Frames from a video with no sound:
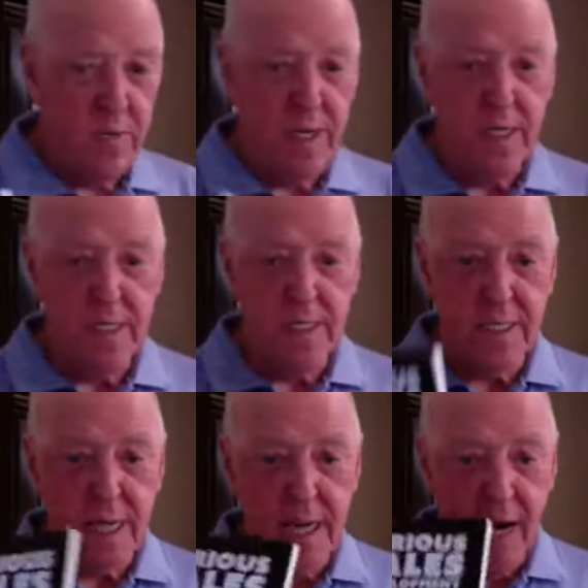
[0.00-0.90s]
about here
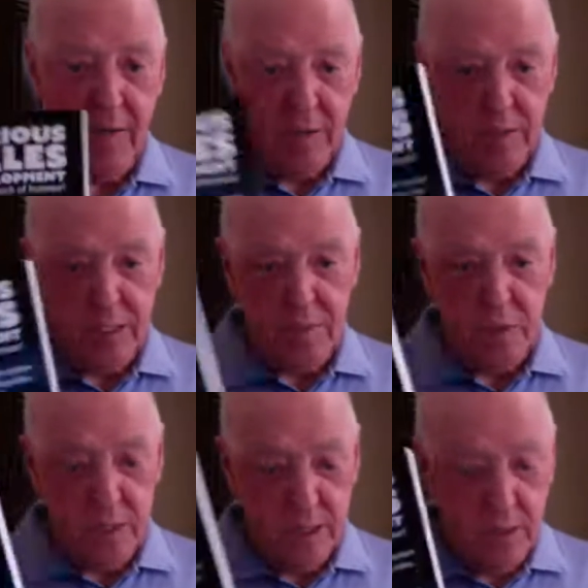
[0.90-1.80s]
today are in this
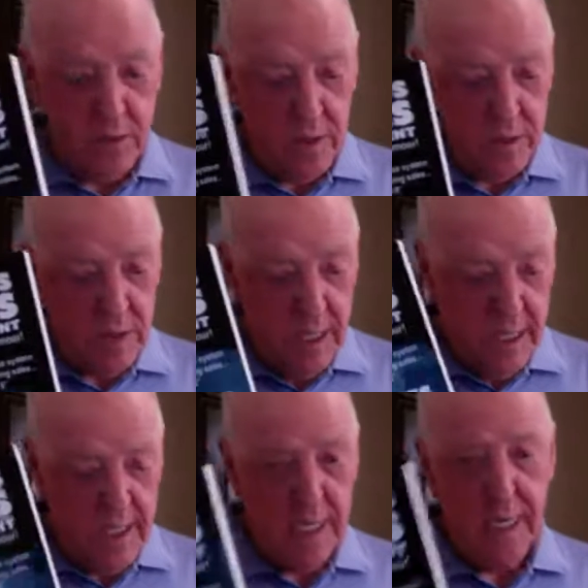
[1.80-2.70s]
book, and you can
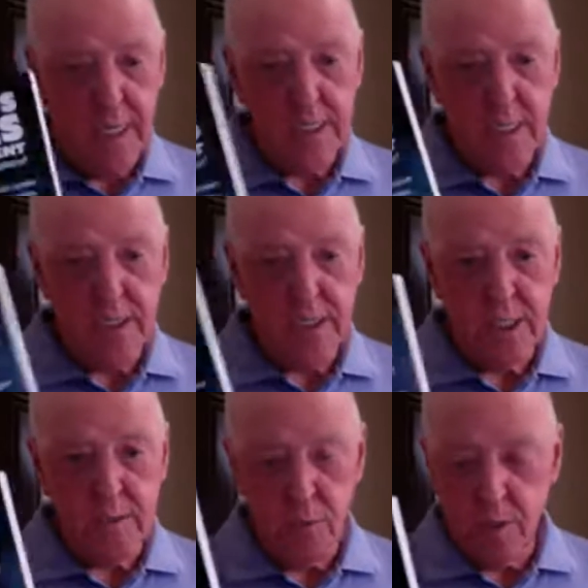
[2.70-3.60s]
get access to
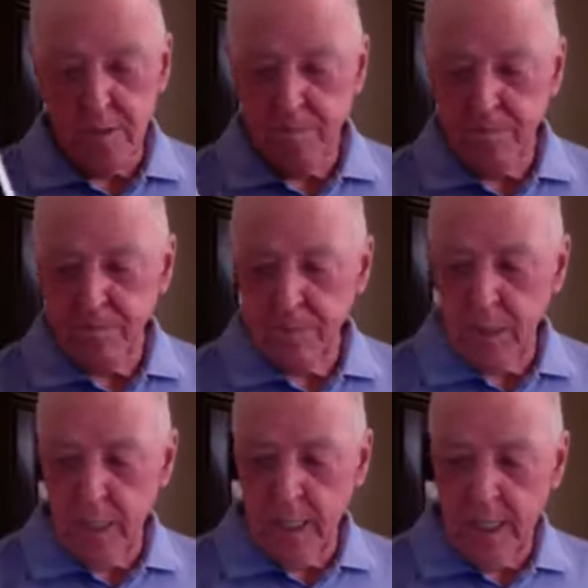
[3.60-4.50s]
this book
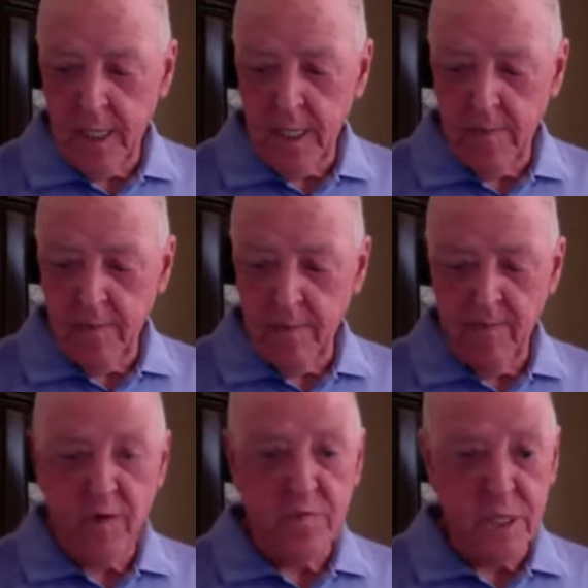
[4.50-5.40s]

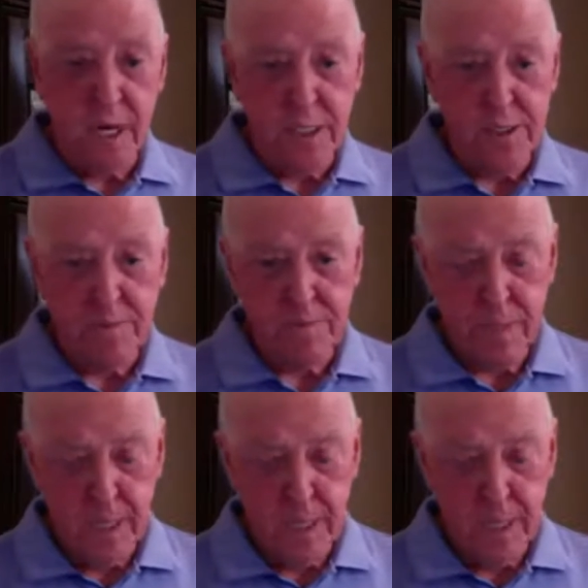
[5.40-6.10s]
free of charge